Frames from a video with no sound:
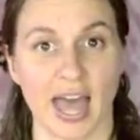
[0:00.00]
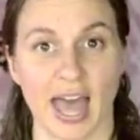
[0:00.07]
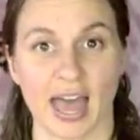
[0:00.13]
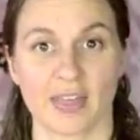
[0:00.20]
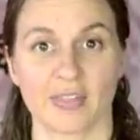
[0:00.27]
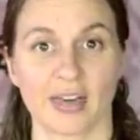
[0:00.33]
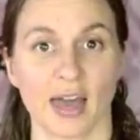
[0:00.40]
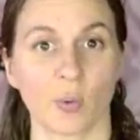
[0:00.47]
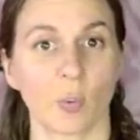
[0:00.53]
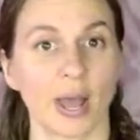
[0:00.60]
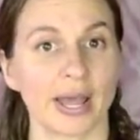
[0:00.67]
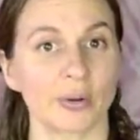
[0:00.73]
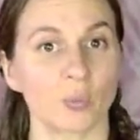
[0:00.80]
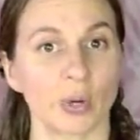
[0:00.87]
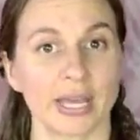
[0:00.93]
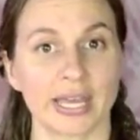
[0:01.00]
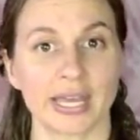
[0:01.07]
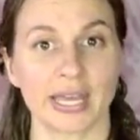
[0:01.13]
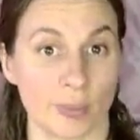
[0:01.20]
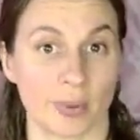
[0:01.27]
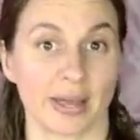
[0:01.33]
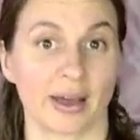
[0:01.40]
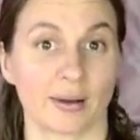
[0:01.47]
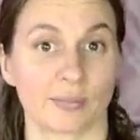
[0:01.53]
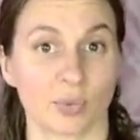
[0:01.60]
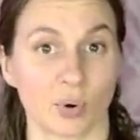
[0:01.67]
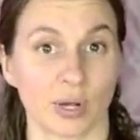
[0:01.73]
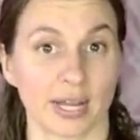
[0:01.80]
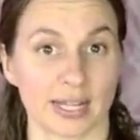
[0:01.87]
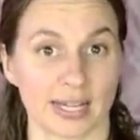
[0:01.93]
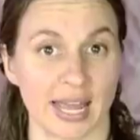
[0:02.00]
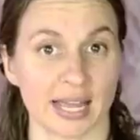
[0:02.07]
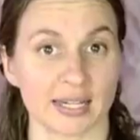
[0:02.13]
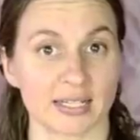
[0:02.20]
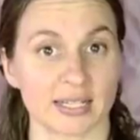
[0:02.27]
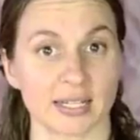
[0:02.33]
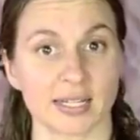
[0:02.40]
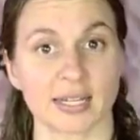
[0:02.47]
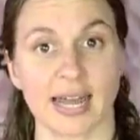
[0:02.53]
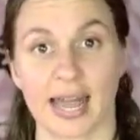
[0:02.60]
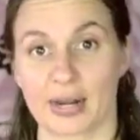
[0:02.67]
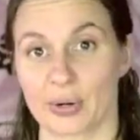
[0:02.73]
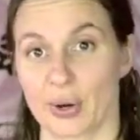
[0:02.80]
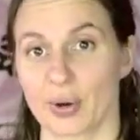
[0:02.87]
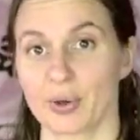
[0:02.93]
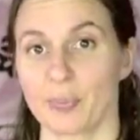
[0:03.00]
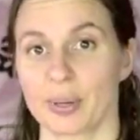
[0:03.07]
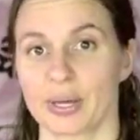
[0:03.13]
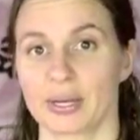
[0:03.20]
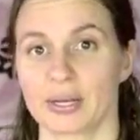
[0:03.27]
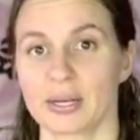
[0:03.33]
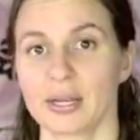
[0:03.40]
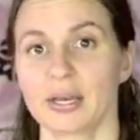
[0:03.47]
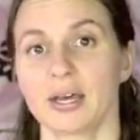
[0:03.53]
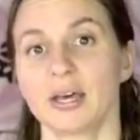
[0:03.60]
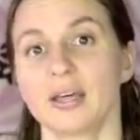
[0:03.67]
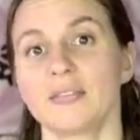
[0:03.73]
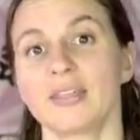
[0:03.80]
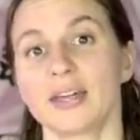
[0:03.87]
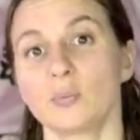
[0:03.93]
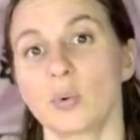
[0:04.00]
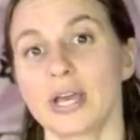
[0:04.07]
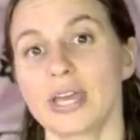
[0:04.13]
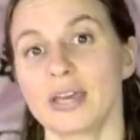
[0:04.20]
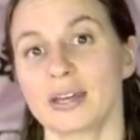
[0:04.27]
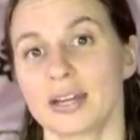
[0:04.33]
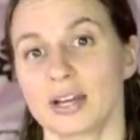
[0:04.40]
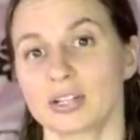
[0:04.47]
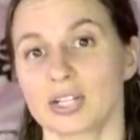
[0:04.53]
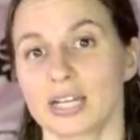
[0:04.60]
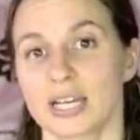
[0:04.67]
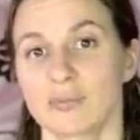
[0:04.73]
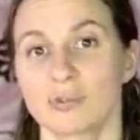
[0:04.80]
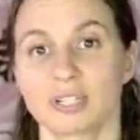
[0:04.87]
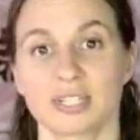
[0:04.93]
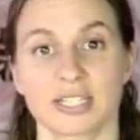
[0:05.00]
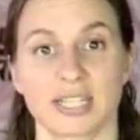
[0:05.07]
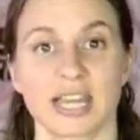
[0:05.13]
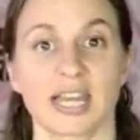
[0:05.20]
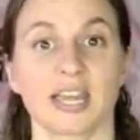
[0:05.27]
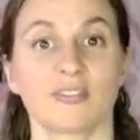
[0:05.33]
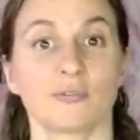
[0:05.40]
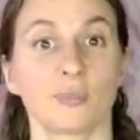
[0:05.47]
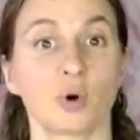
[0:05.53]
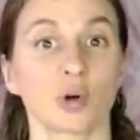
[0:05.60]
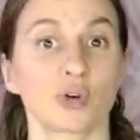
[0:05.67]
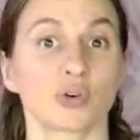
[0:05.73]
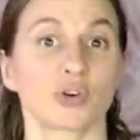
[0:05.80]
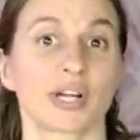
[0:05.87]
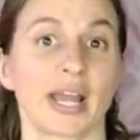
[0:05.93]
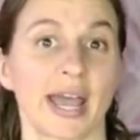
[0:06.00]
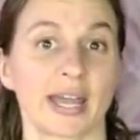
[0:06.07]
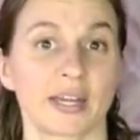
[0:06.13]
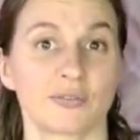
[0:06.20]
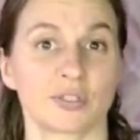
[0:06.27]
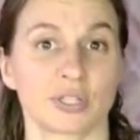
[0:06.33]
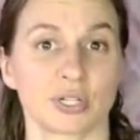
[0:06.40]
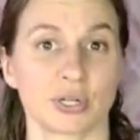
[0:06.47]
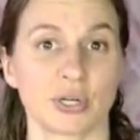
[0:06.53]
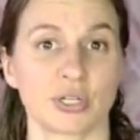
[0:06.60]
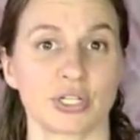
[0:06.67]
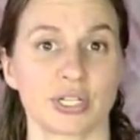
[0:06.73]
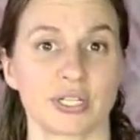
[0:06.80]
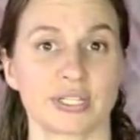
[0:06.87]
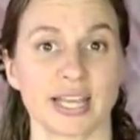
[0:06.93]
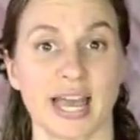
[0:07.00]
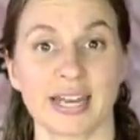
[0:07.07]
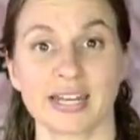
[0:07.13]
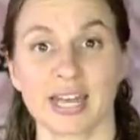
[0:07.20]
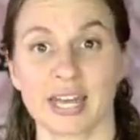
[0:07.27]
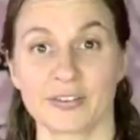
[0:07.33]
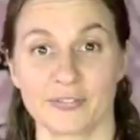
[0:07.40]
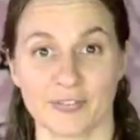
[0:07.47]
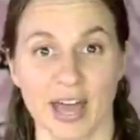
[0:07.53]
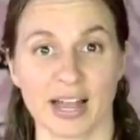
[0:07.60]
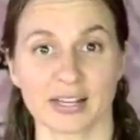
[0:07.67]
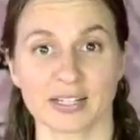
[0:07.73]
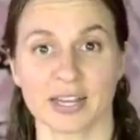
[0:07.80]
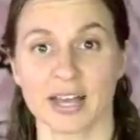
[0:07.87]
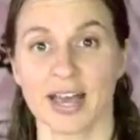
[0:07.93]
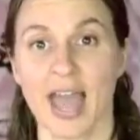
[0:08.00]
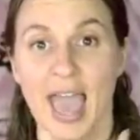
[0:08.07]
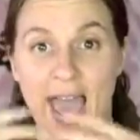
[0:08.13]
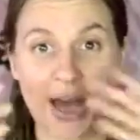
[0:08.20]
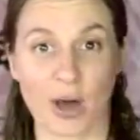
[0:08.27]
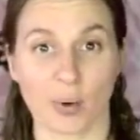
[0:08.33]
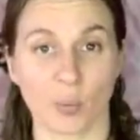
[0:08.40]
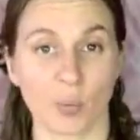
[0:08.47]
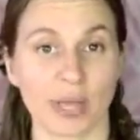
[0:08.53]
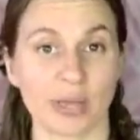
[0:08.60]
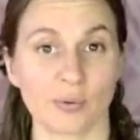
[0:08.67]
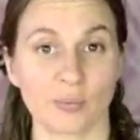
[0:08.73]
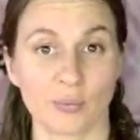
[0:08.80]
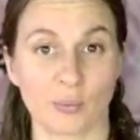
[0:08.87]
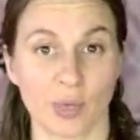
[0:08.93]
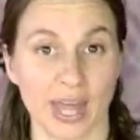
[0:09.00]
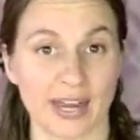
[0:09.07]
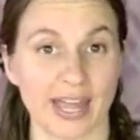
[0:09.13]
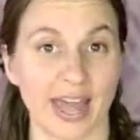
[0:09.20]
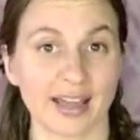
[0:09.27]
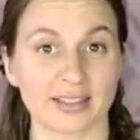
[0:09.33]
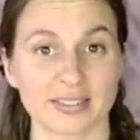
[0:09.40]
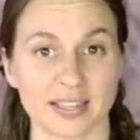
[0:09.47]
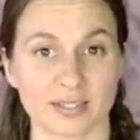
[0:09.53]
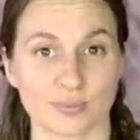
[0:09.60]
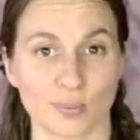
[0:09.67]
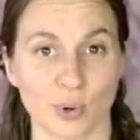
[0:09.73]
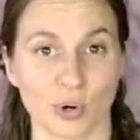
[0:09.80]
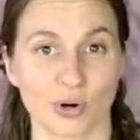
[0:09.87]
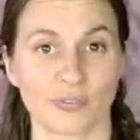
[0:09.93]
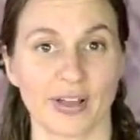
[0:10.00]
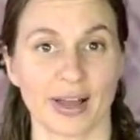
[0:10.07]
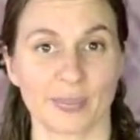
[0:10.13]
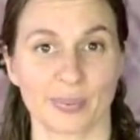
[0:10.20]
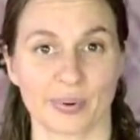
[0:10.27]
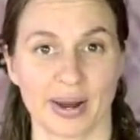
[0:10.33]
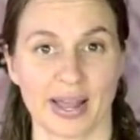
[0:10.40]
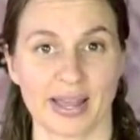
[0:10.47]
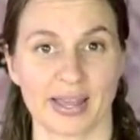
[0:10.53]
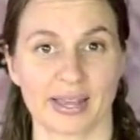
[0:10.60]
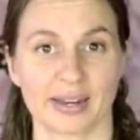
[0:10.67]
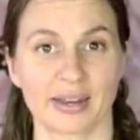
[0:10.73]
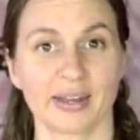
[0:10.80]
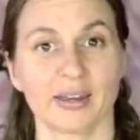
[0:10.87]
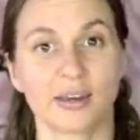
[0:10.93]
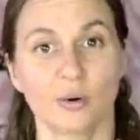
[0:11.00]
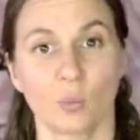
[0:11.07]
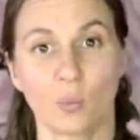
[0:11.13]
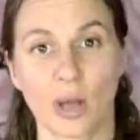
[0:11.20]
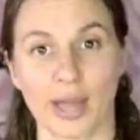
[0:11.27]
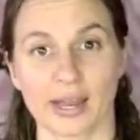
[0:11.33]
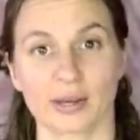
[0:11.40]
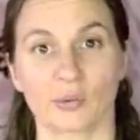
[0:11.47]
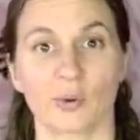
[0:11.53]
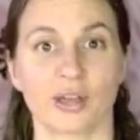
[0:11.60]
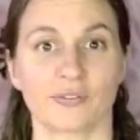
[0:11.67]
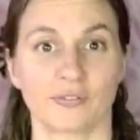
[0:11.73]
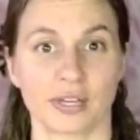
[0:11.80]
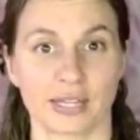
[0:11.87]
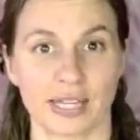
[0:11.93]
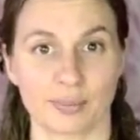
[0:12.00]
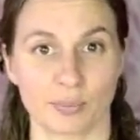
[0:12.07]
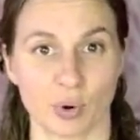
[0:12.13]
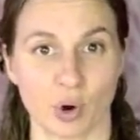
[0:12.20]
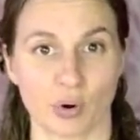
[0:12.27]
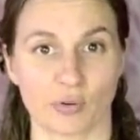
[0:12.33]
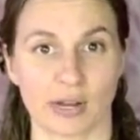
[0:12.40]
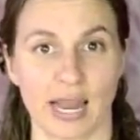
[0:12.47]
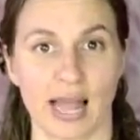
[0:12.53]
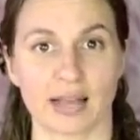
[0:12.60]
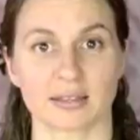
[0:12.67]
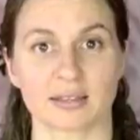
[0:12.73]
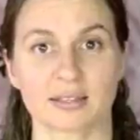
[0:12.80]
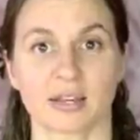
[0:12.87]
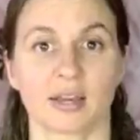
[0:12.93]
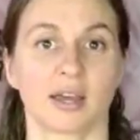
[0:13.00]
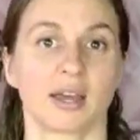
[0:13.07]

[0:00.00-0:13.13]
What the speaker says: And that when we become more connected and open, then we can actually receive more creative solutions. And in fact, we can access more of our brain when we're feeling more relaxed.